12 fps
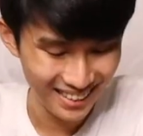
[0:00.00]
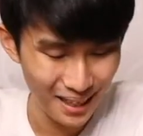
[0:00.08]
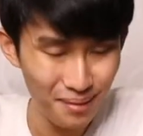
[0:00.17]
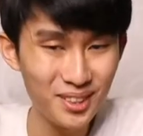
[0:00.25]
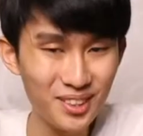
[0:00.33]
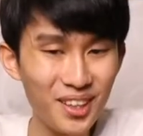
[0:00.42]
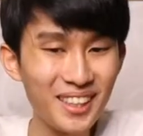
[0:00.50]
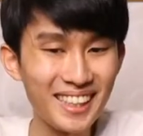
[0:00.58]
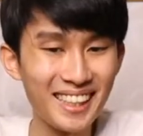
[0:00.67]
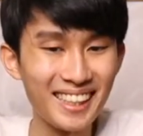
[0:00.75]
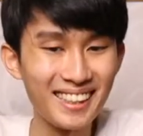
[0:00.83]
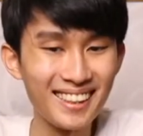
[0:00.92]
I'm stuck in
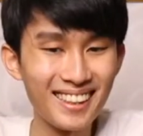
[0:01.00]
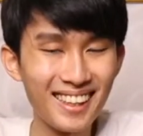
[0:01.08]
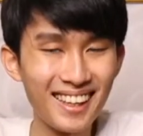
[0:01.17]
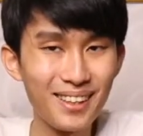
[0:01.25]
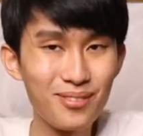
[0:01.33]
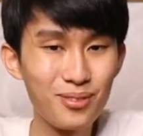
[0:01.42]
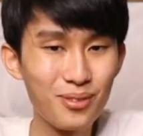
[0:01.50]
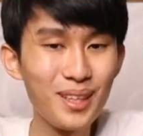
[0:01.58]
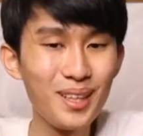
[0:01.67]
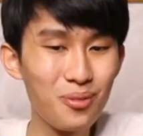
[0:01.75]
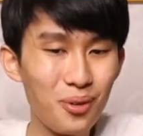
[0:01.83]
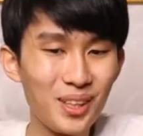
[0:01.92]
it. I
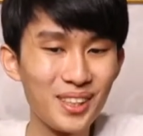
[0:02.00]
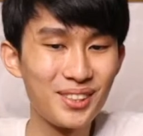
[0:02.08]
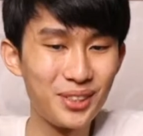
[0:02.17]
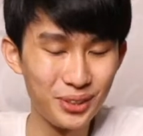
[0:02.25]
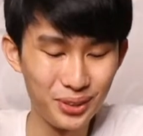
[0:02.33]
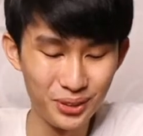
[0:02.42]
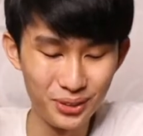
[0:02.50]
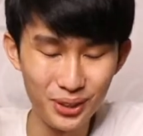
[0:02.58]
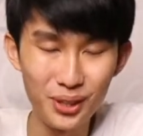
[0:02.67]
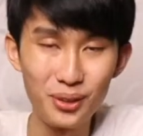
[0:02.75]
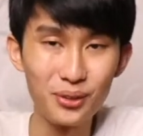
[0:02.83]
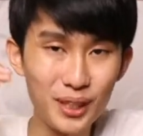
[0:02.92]
really want to, you
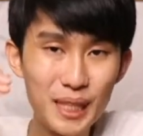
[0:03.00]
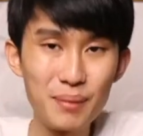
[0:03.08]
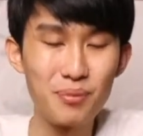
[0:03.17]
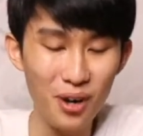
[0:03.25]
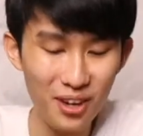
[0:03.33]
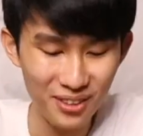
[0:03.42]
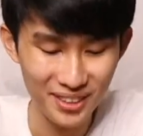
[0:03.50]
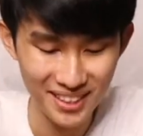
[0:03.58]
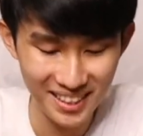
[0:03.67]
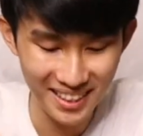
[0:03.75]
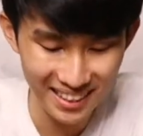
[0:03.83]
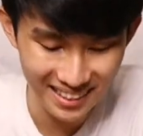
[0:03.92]
know, keep
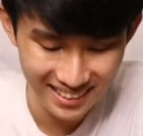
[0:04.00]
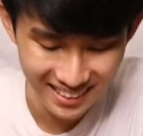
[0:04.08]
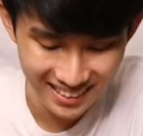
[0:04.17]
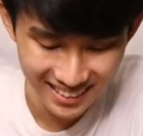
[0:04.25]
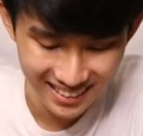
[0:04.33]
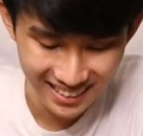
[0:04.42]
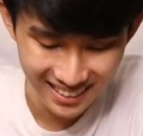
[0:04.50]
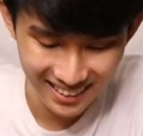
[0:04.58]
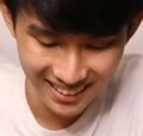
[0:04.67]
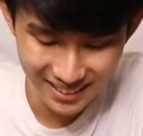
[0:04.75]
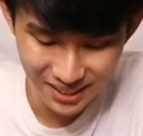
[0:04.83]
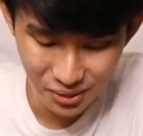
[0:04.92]
progressing
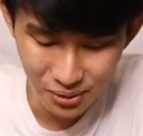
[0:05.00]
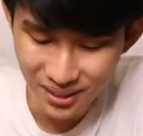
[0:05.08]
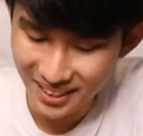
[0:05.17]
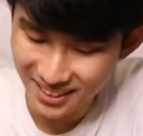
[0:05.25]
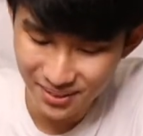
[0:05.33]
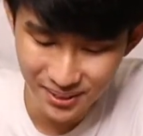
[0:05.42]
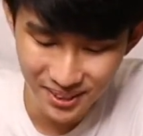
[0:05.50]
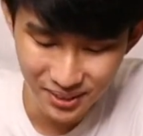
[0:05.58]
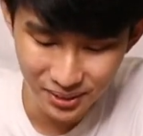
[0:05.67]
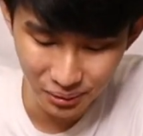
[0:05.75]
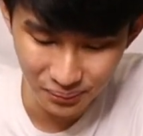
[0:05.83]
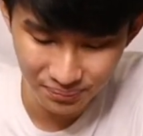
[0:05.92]
in the story. It's pretty
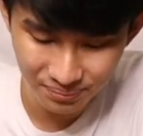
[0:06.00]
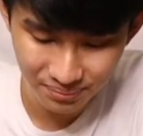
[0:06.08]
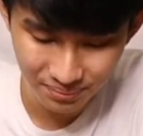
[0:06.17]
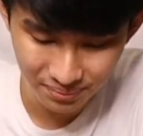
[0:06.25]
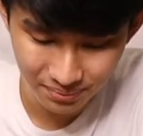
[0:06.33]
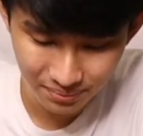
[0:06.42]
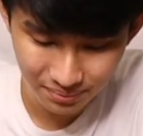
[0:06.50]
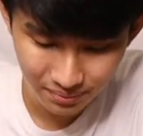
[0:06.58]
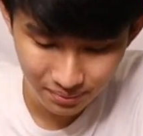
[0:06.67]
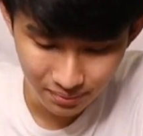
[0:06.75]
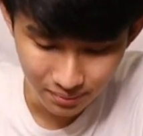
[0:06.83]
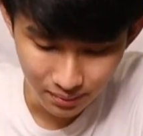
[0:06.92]
cool.
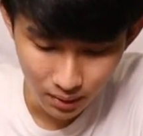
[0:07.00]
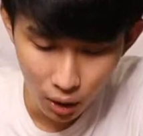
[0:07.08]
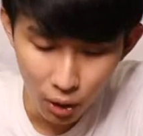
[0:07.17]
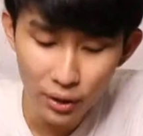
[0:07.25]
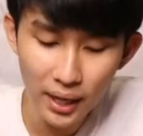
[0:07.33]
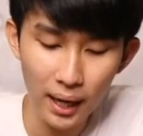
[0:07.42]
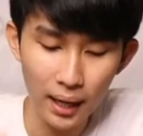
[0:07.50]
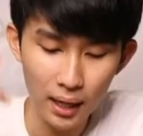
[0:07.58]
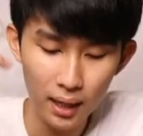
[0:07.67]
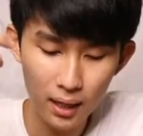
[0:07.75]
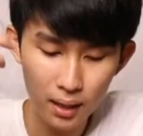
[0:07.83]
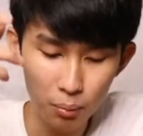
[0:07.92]
Oh yeah,
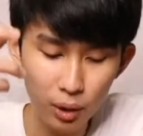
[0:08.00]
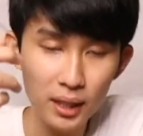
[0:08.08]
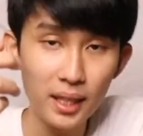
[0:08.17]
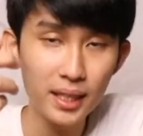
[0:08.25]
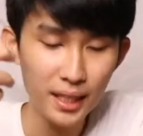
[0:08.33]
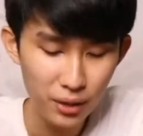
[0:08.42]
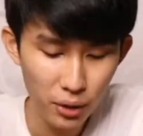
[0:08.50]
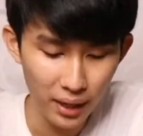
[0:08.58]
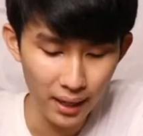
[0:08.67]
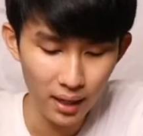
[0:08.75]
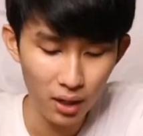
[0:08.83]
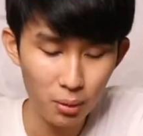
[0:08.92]
buat yang di Indo
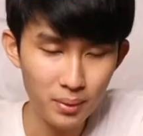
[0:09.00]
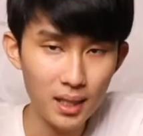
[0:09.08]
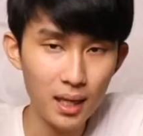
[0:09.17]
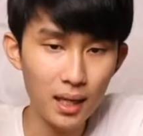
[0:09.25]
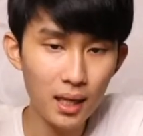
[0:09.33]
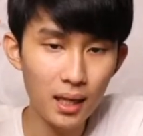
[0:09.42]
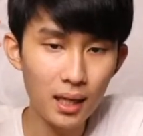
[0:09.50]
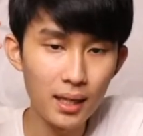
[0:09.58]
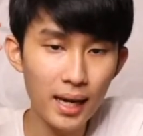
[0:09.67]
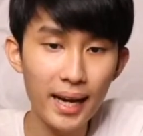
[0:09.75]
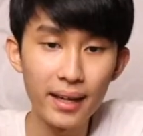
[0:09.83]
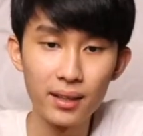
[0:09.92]
ya, kalau misalkan
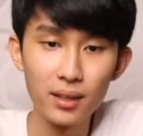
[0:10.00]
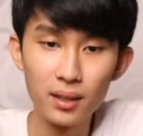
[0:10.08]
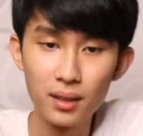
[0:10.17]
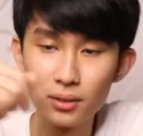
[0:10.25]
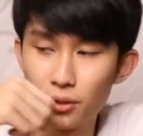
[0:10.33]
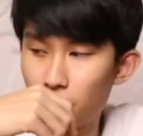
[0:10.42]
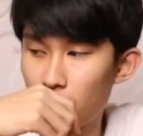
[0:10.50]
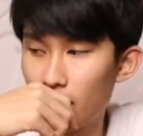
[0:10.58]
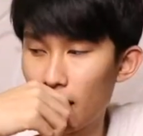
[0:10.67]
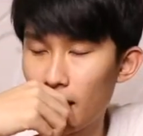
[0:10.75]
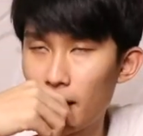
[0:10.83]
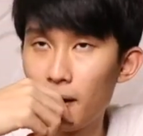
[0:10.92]
ada Eagle
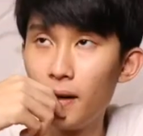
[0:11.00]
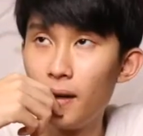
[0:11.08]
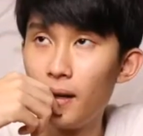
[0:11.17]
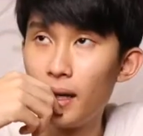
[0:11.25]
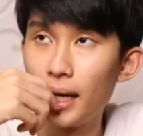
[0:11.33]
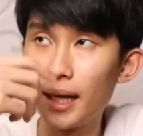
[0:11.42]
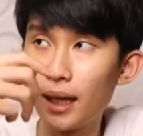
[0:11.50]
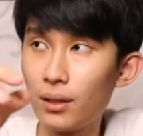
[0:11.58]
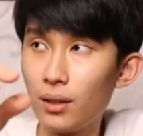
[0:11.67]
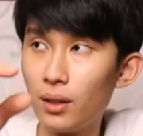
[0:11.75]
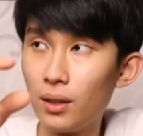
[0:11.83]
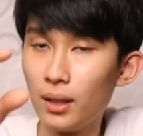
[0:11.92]
juga,
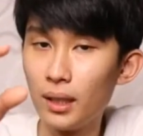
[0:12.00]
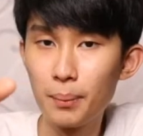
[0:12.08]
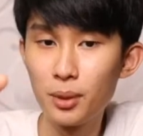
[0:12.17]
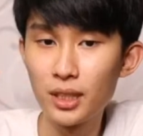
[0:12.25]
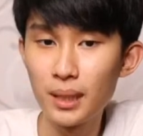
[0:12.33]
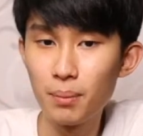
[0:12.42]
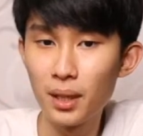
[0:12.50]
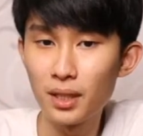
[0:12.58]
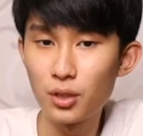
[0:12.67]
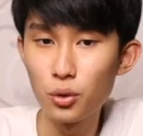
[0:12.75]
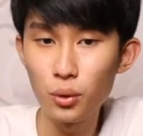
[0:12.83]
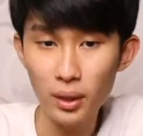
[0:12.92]
Eagle Liberty
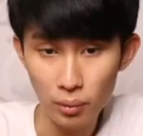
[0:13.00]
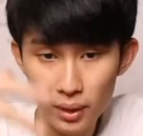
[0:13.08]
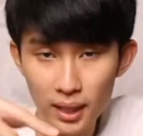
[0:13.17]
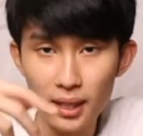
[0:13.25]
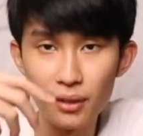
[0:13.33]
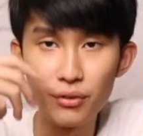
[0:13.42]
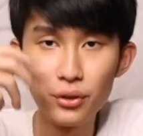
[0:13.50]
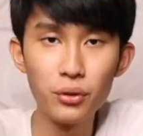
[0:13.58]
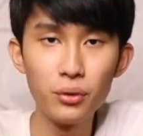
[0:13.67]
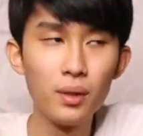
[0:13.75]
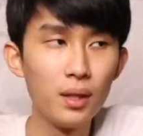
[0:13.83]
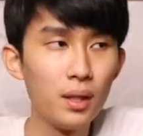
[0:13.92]
Buds 2 kan udah di review.